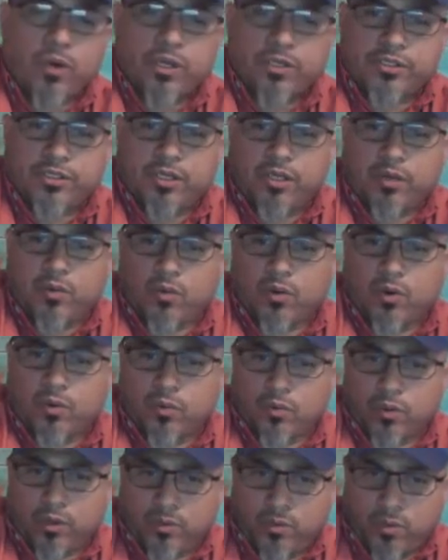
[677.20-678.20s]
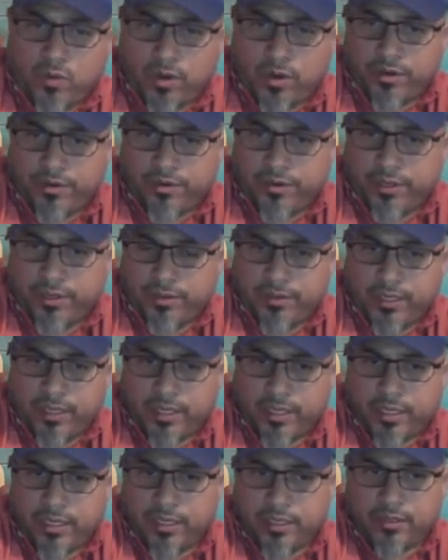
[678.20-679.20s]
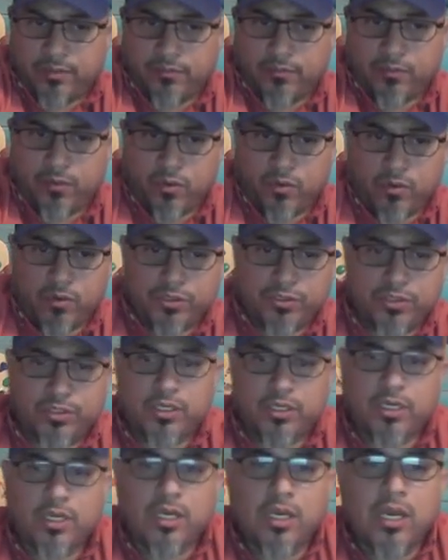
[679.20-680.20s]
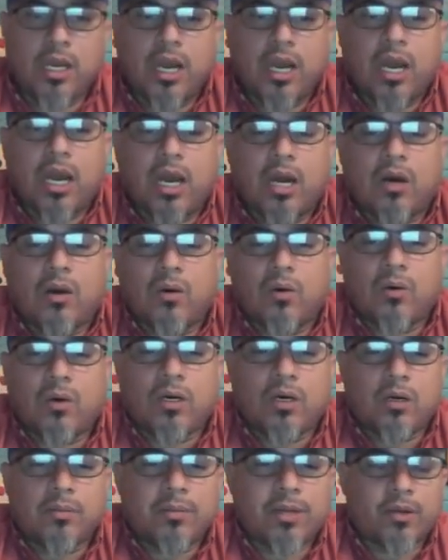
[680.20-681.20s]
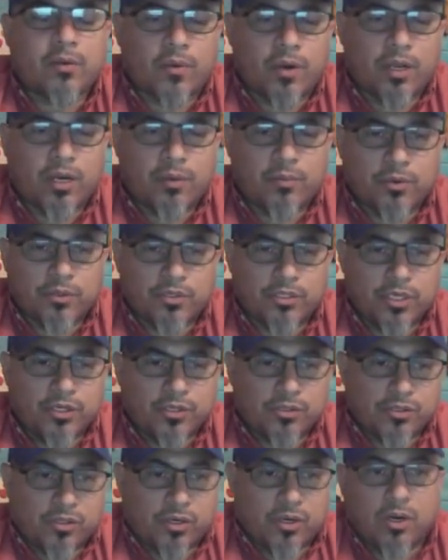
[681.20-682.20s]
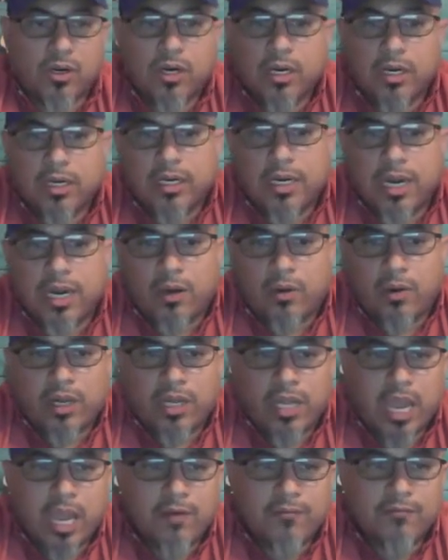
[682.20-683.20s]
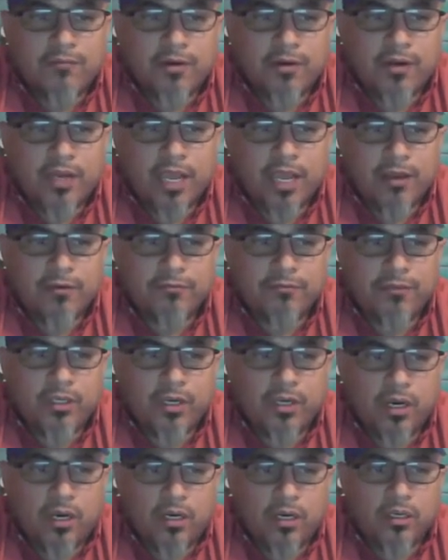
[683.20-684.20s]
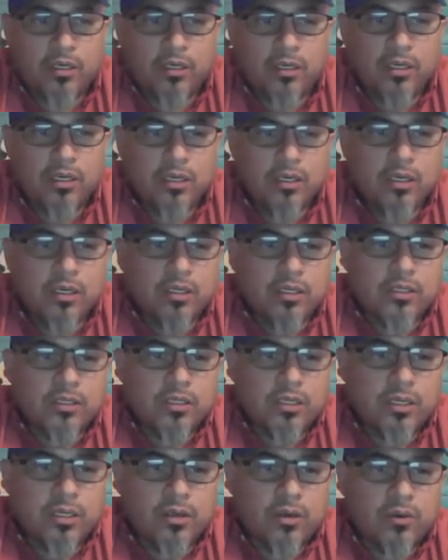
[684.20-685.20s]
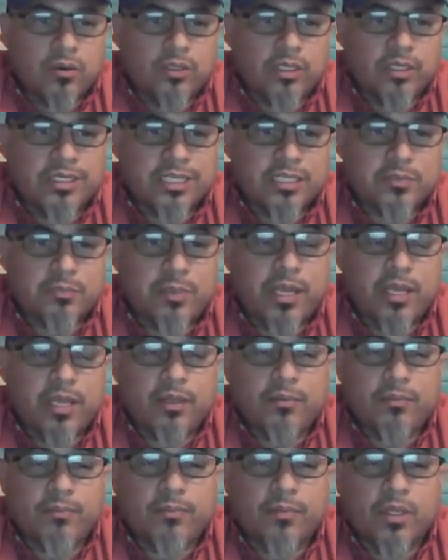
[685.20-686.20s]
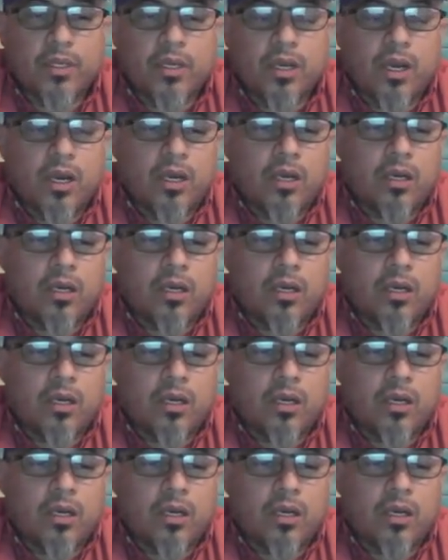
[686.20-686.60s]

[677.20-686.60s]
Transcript: requesting and what we're requiring, and of course how my grading procedures are. Now I am very hefty on the display.